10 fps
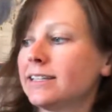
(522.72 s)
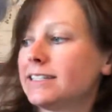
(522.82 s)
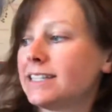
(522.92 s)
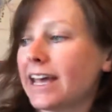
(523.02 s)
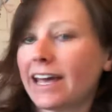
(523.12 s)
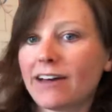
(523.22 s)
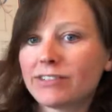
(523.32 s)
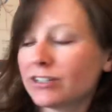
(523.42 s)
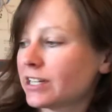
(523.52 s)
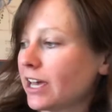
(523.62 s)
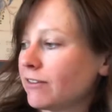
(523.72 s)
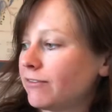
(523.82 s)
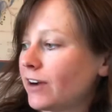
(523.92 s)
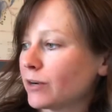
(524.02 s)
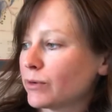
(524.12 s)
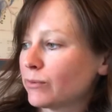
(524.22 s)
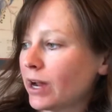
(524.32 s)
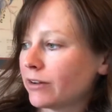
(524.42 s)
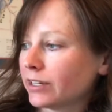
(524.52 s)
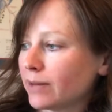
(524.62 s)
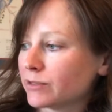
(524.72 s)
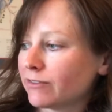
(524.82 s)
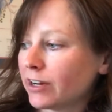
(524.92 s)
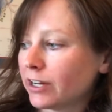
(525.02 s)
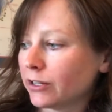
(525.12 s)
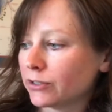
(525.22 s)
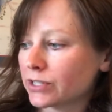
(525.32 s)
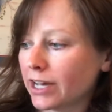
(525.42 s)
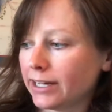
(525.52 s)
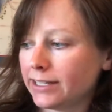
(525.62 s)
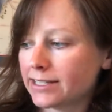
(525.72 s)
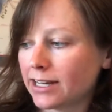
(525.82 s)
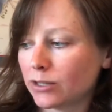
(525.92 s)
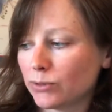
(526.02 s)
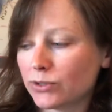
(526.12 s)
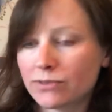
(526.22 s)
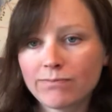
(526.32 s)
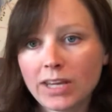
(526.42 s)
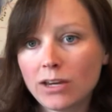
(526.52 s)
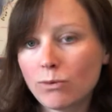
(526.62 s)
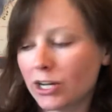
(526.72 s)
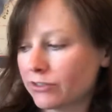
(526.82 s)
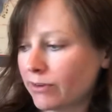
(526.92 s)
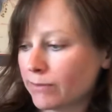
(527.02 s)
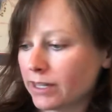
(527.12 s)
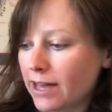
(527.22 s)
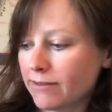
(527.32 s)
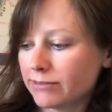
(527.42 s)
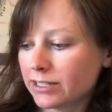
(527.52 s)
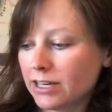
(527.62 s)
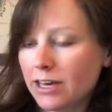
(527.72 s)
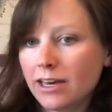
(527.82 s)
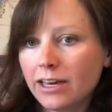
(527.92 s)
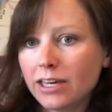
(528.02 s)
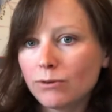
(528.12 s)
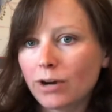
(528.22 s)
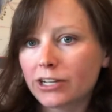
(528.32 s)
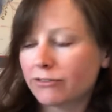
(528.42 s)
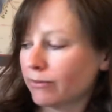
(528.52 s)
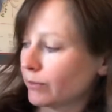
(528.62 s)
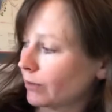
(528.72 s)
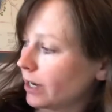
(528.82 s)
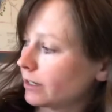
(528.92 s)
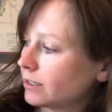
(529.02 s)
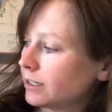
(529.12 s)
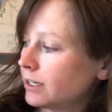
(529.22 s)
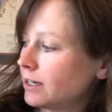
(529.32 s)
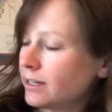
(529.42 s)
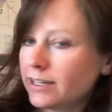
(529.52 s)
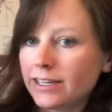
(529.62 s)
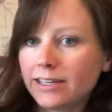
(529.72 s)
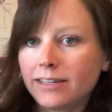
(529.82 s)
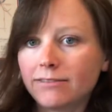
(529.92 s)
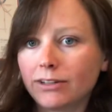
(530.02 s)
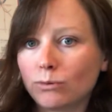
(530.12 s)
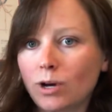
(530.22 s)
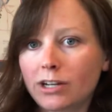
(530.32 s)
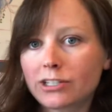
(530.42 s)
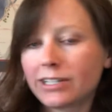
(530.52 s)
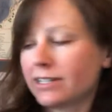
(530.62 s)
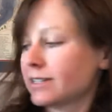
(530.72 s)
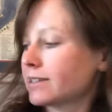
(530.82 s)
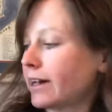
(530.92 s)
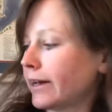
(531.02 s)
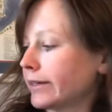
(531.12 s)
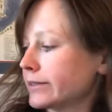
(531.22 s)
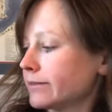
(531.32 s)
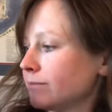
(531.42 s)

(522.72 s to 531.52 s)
Day after day, Farmer Brown kept a very close eye on his animals. He watched from the left, he watched from the right, he even watched in disguise.